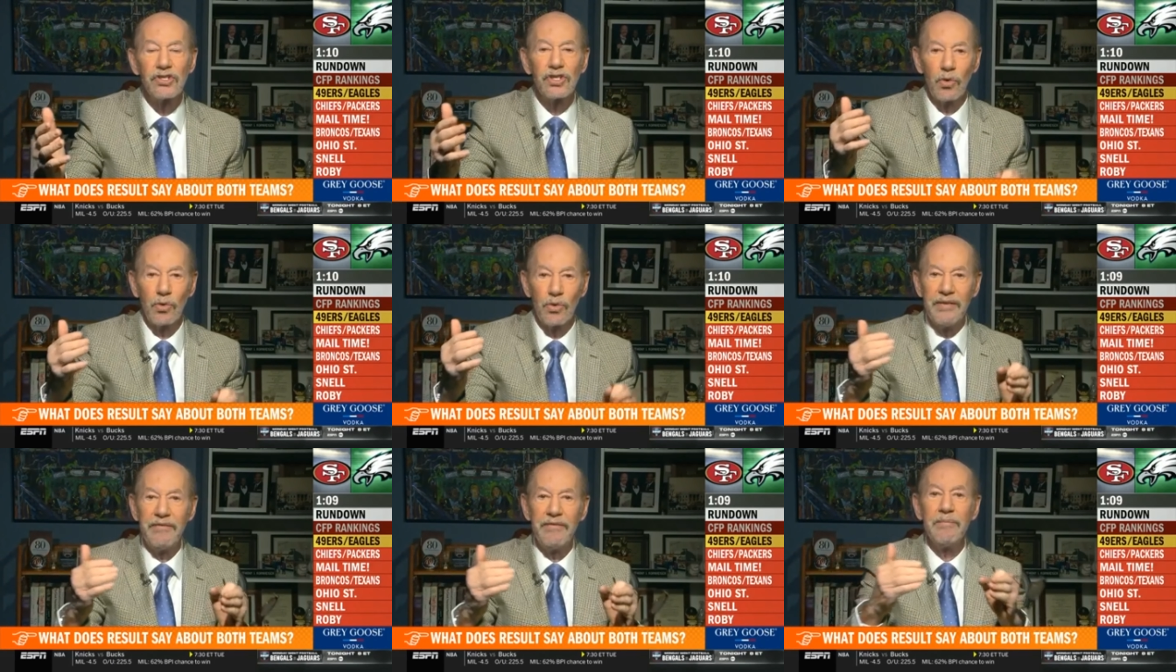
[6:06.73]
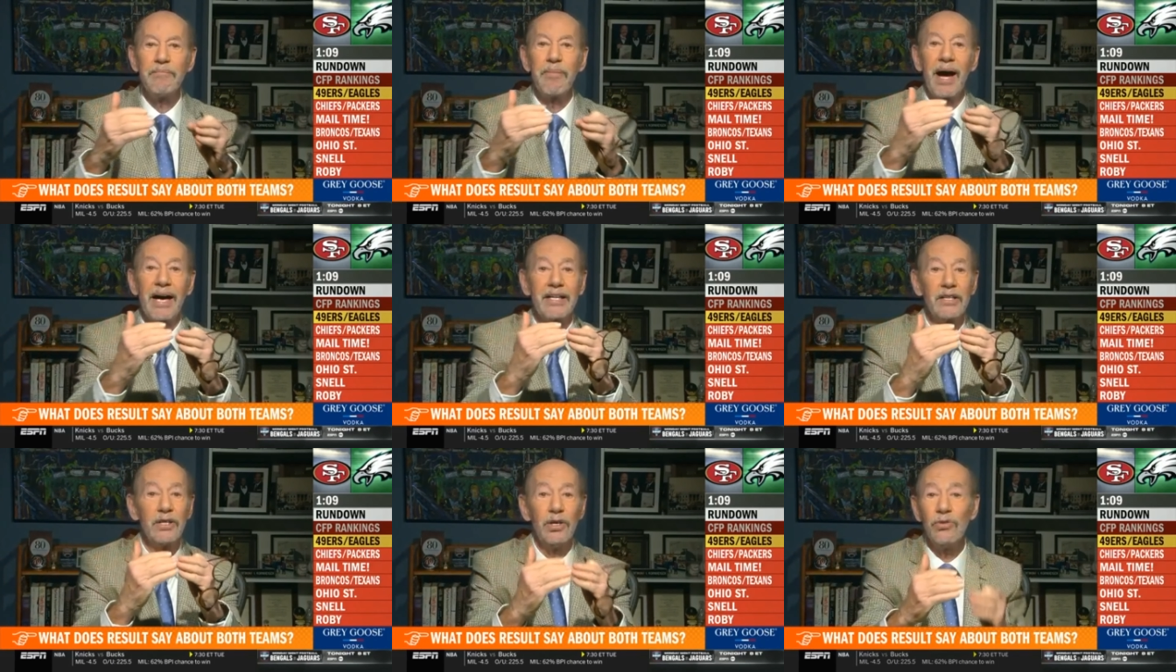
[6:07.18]
So even
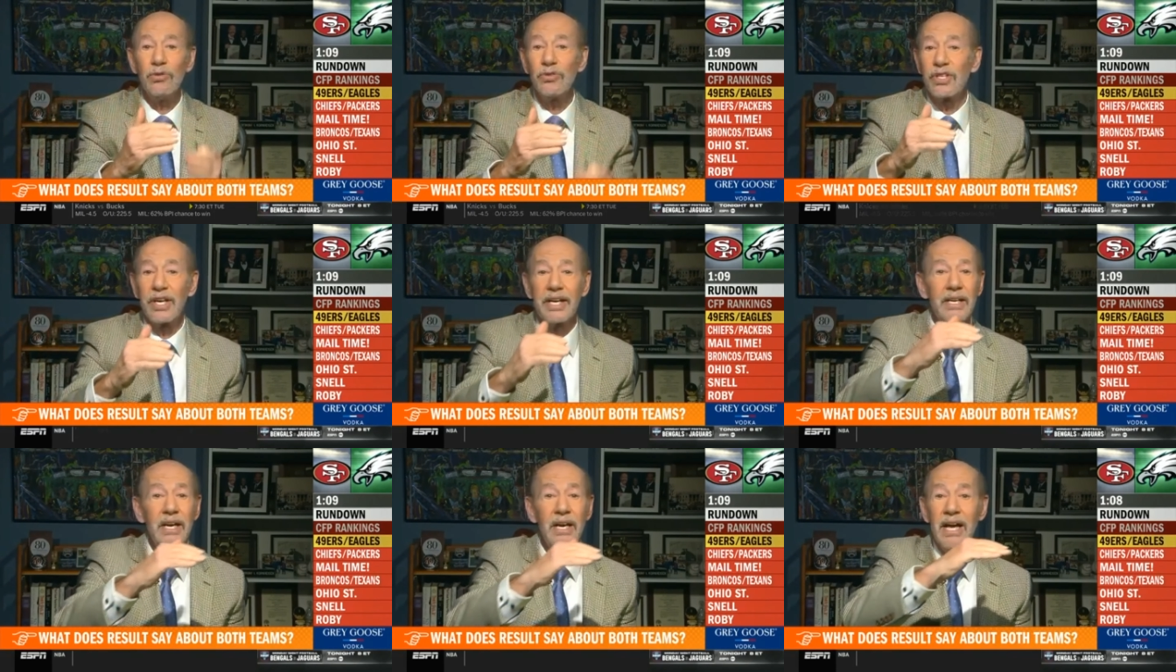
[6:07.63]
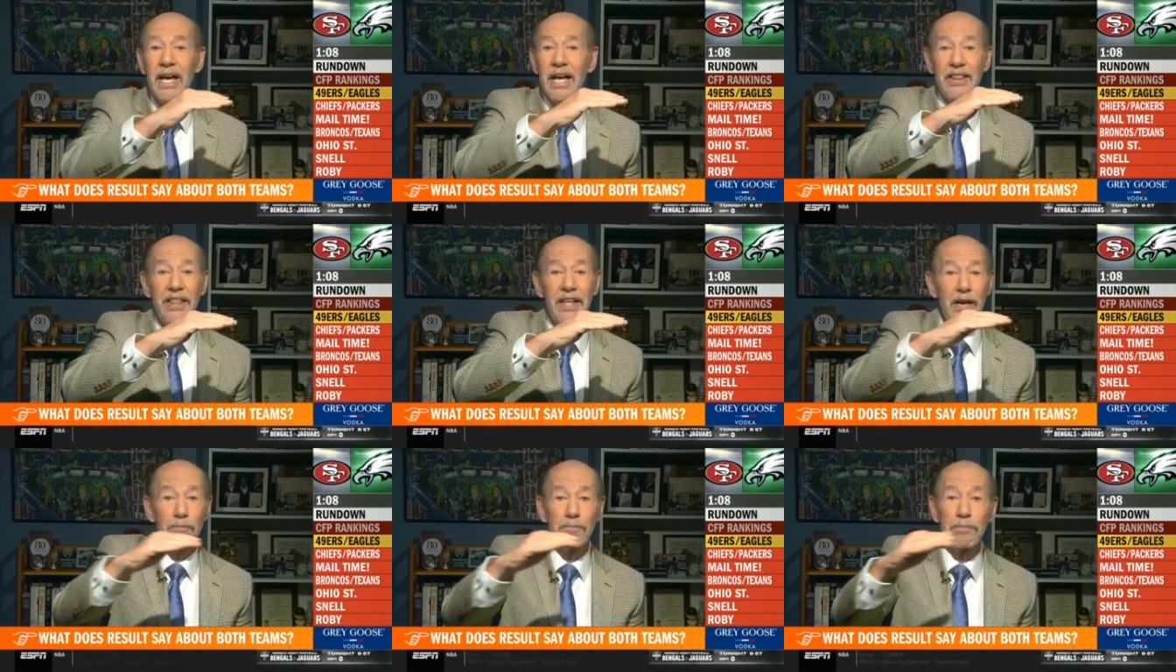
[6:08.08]
by losing,
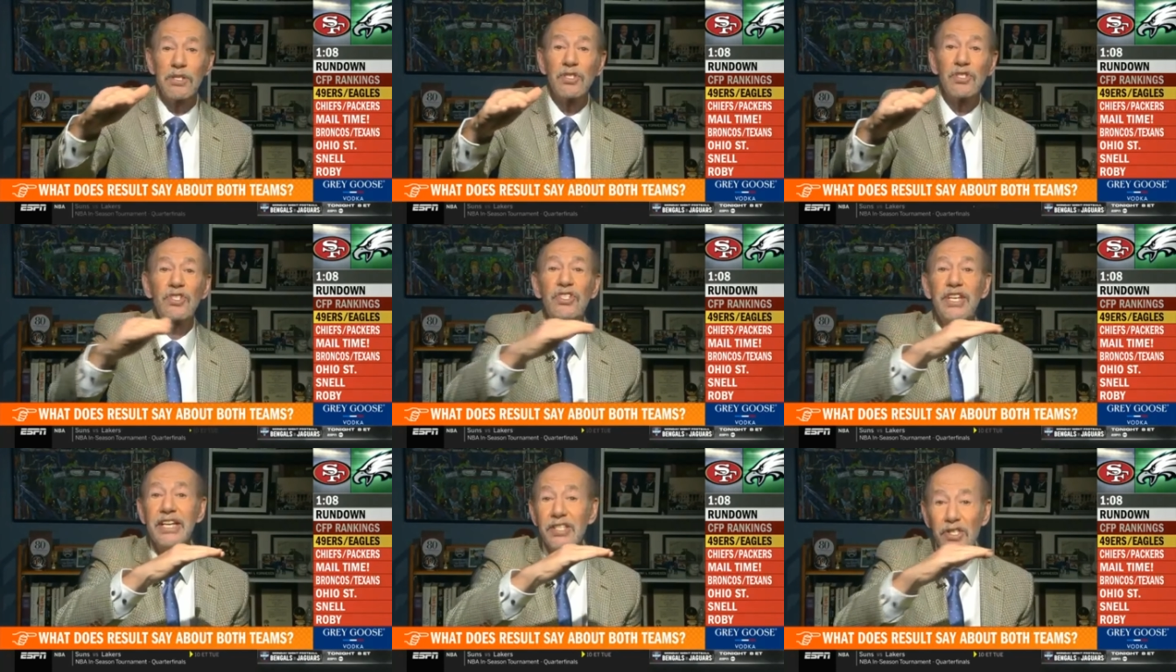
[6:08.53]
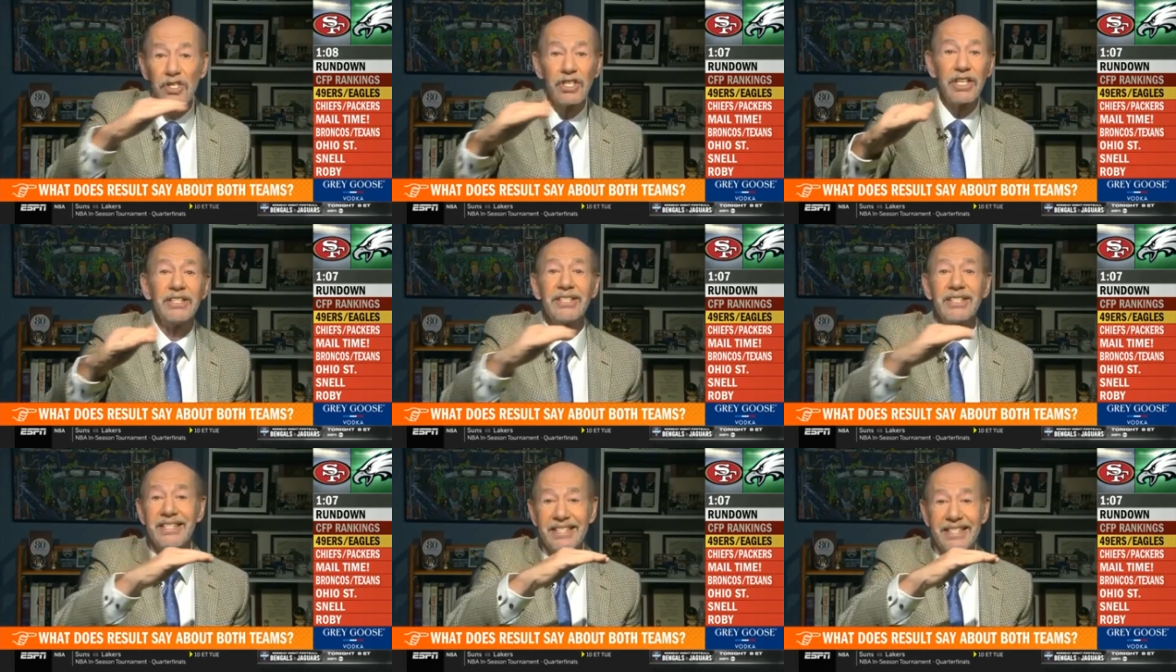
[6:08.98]
their
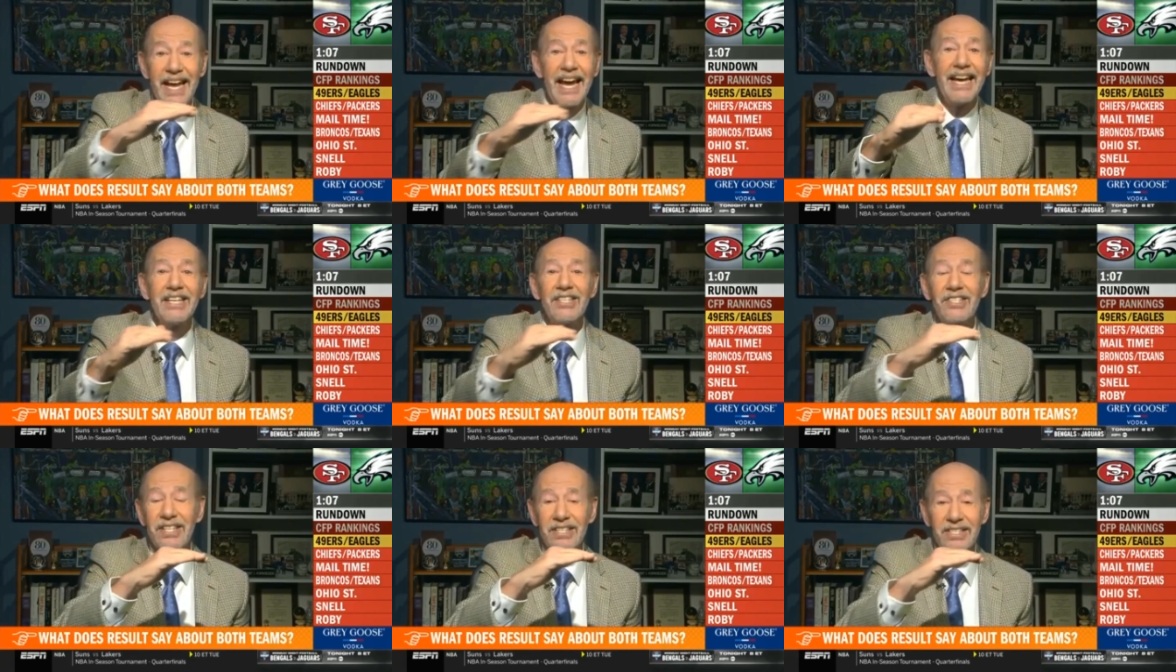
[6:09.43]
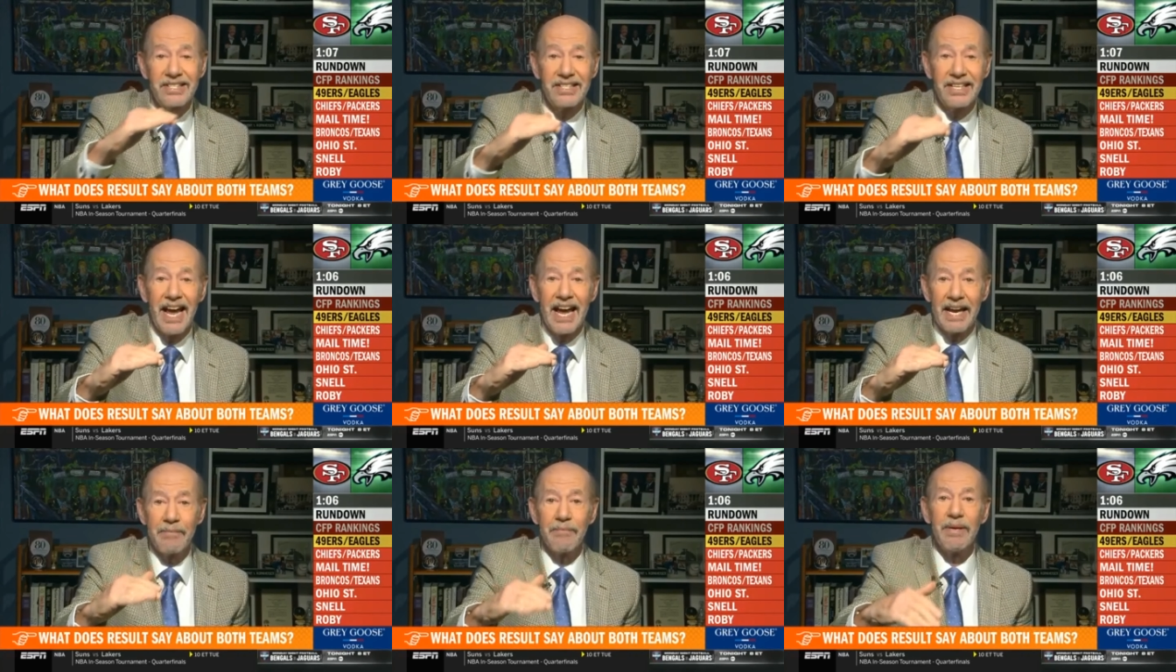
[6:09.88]
position stays the
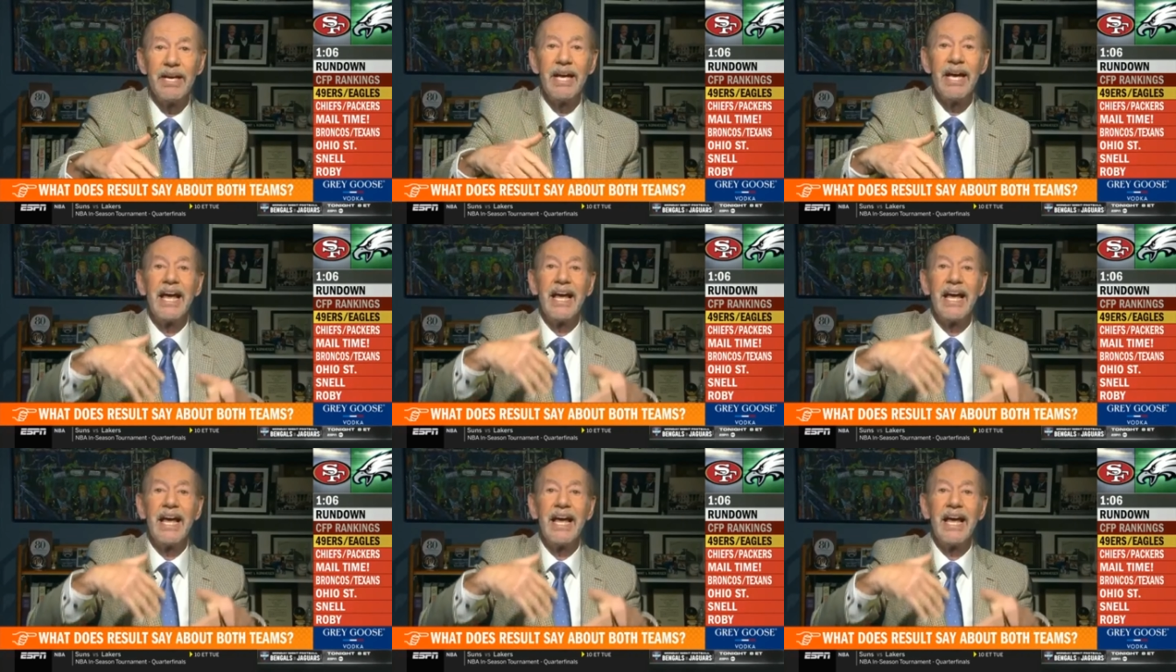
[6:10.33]
same.